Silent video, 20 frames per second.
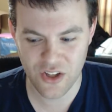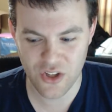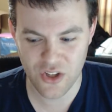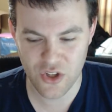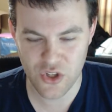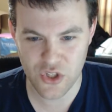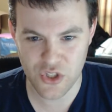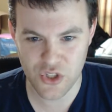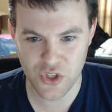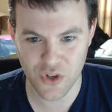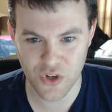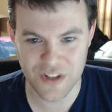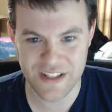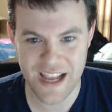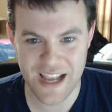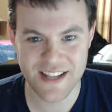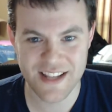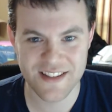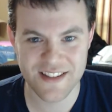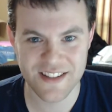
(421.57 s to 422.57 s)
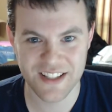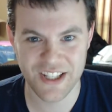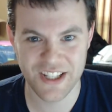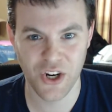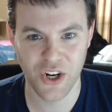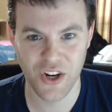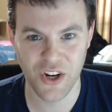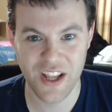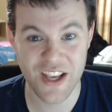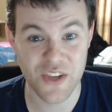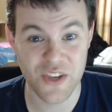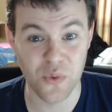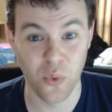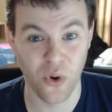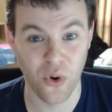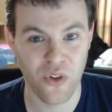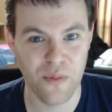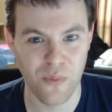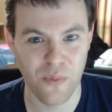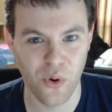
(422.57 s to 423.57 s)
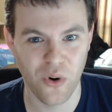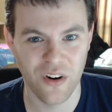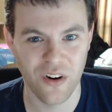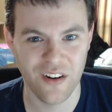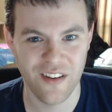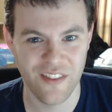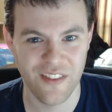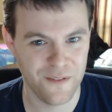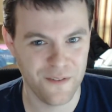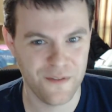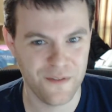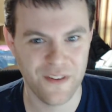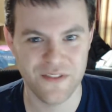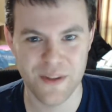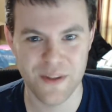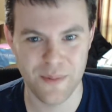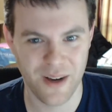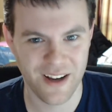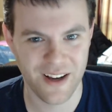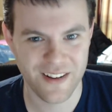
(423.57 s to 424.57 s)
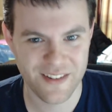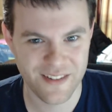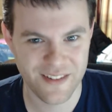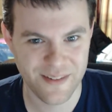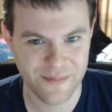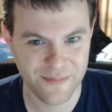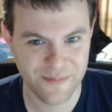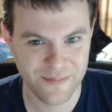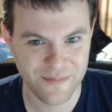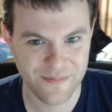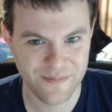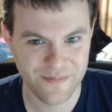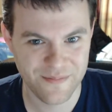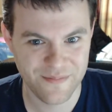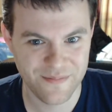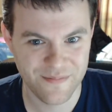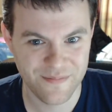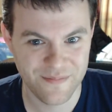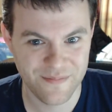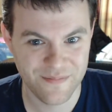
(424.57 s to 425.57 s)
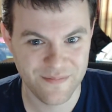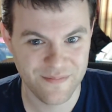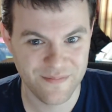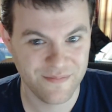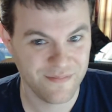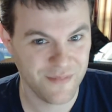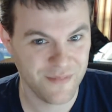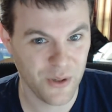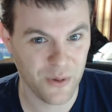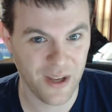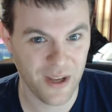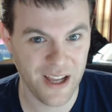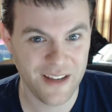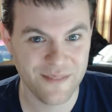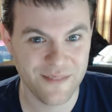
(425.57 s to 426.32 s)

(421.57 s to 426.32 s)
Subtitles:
your data security is worth more than $50. Okay?